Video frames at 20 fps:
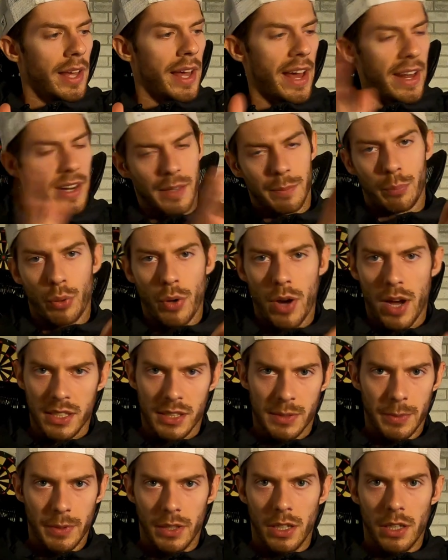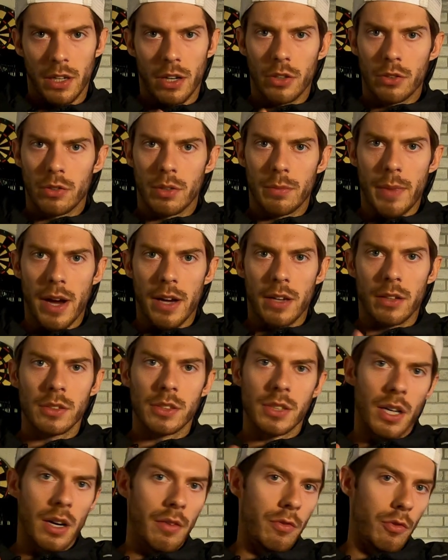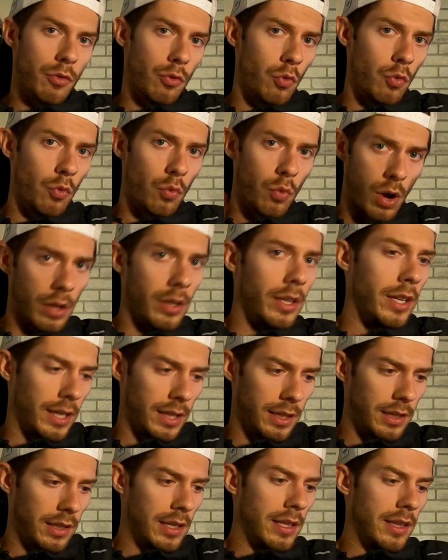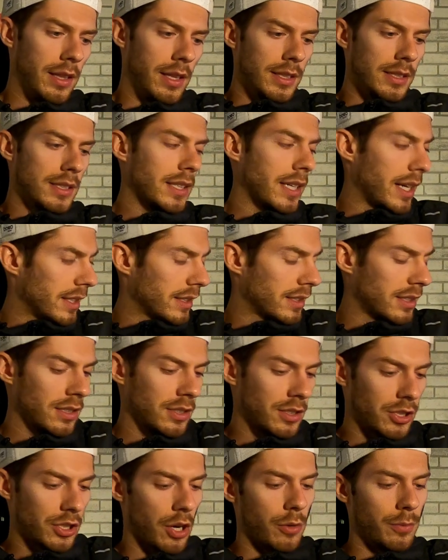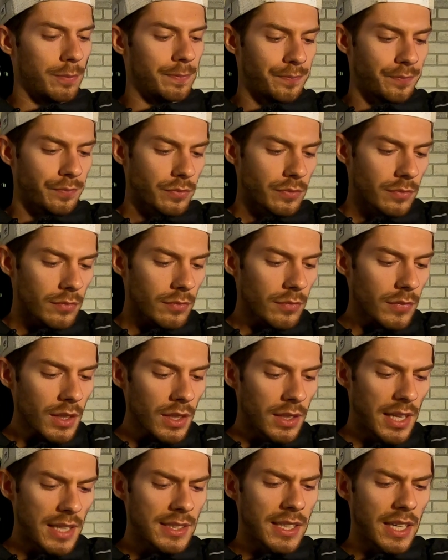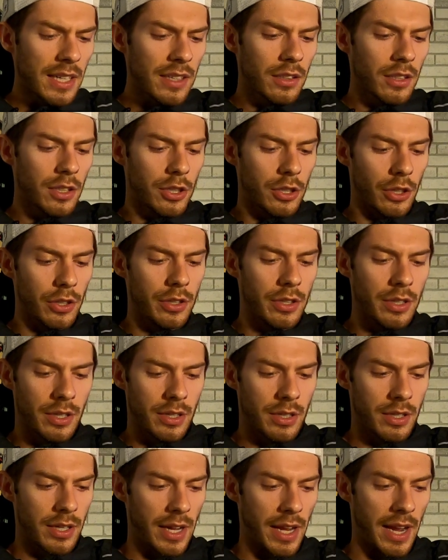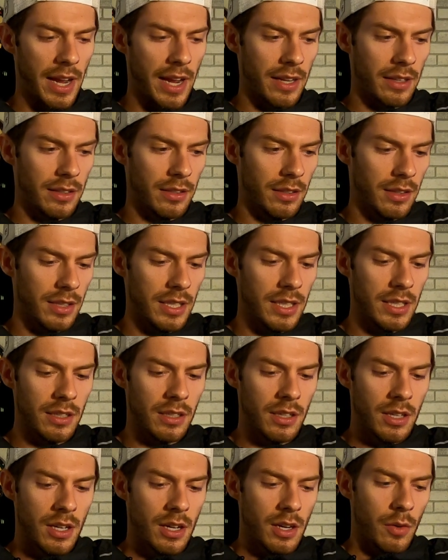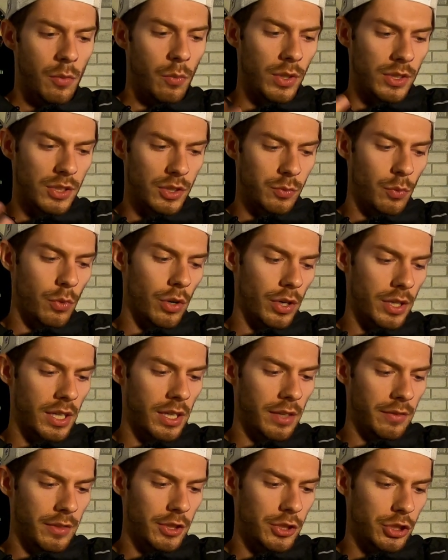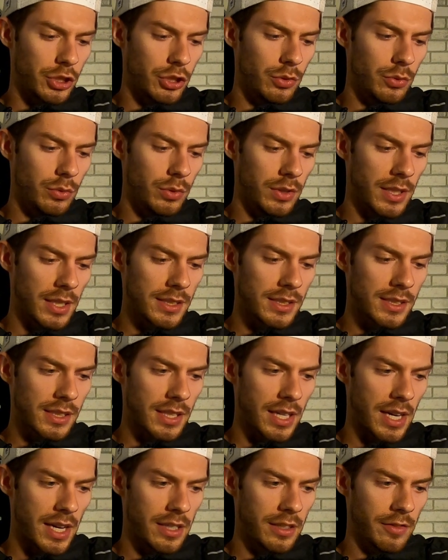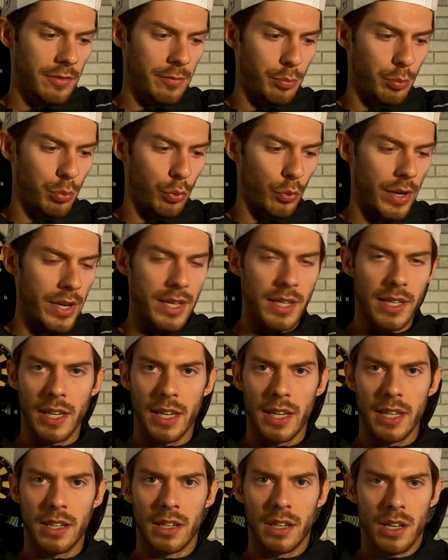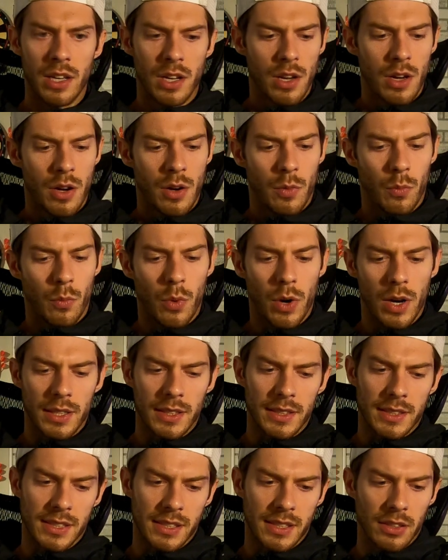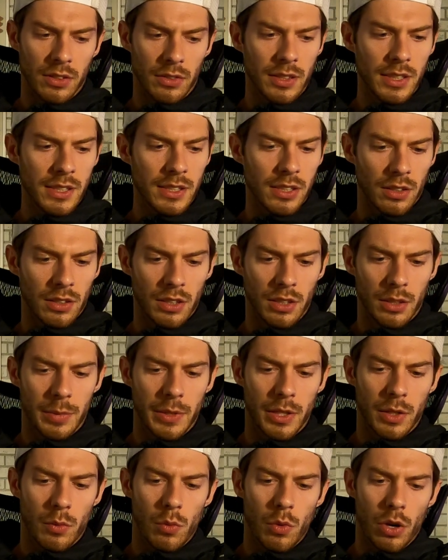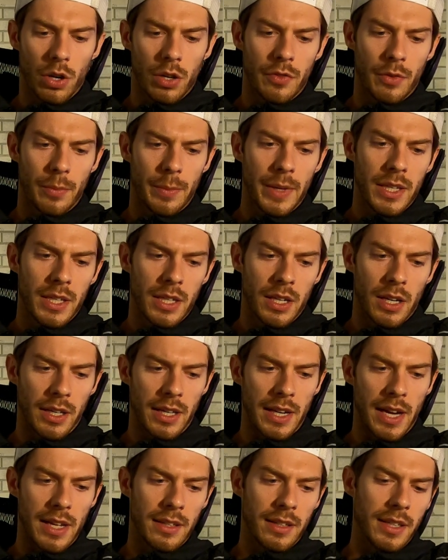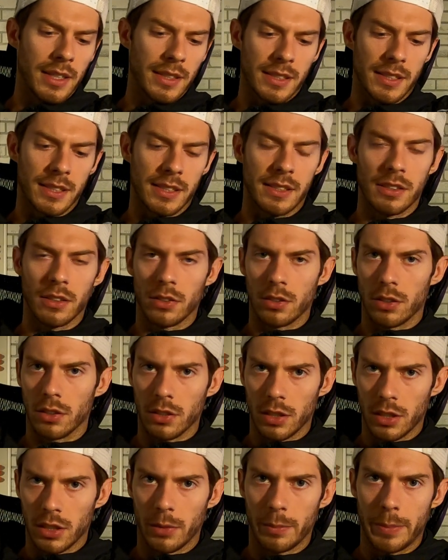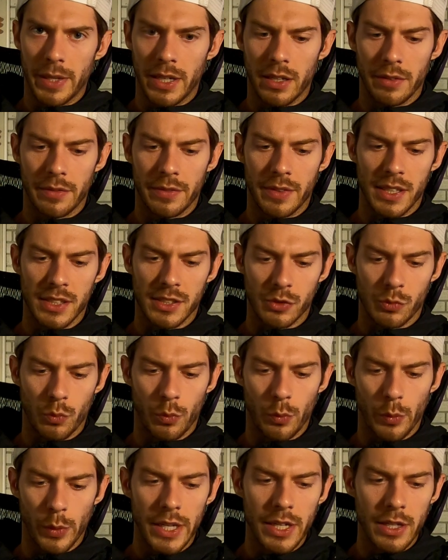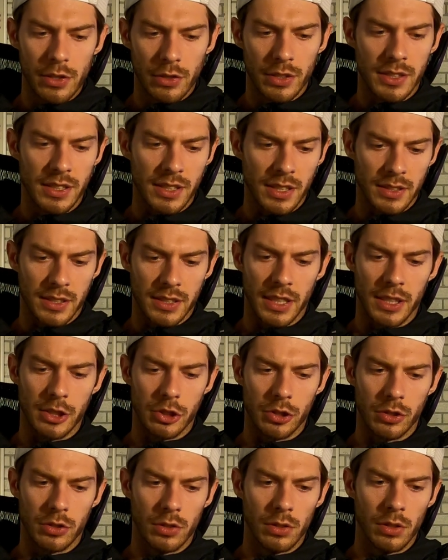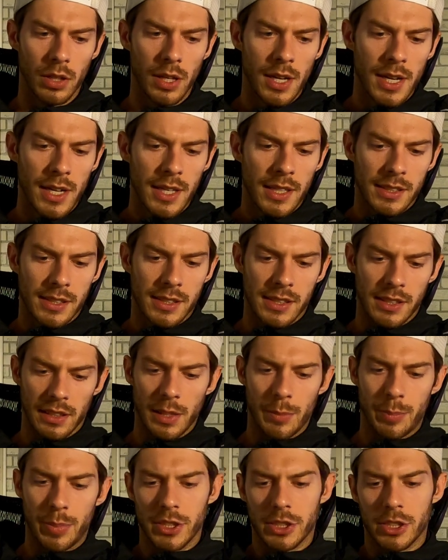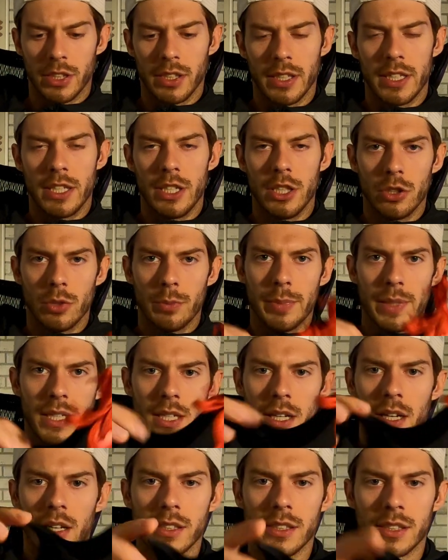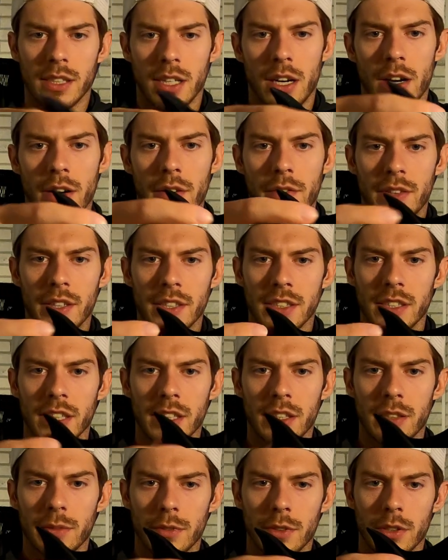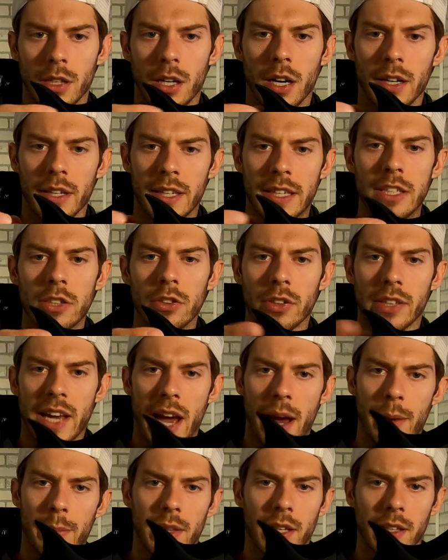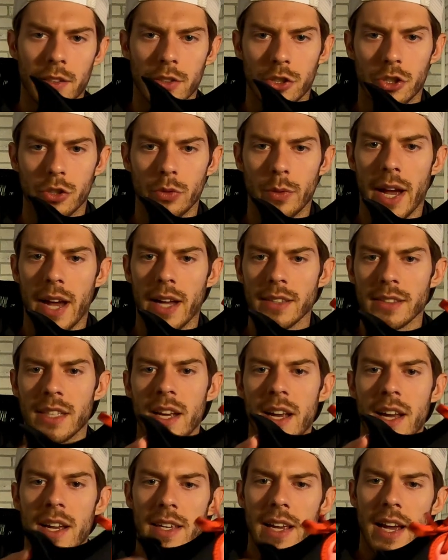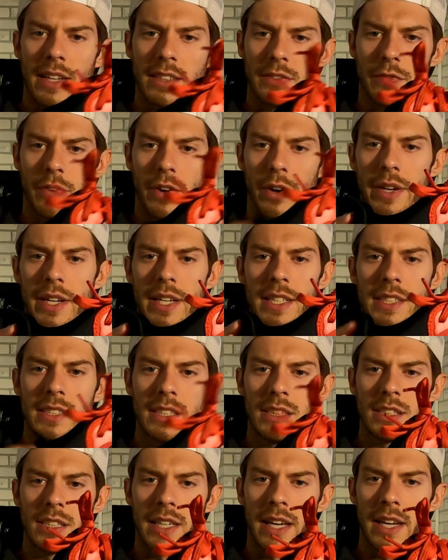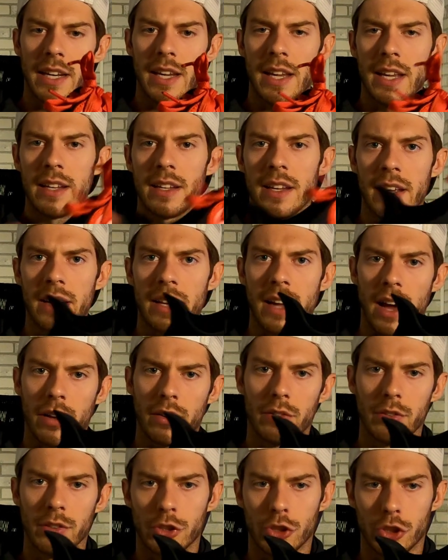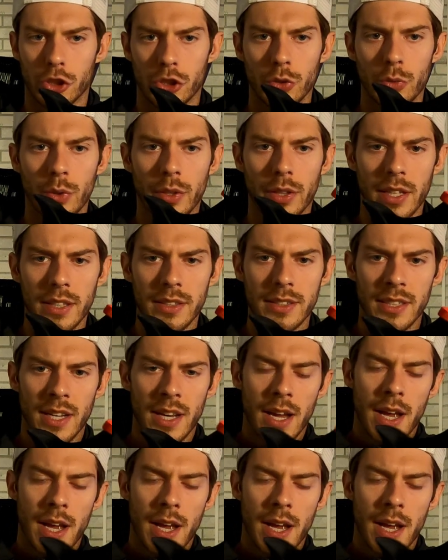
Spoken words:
at approximately 100 miles of running in this case. So that's kind of the good and the what's working of the shoe. Let's kind of break in what still needs a little bit of work for me. Again, it's still a little bit of this weird sensational slippage in the heel because of this like heel cap that the shoe has. Yeah, it's very easy to get in and out of the shoe with it,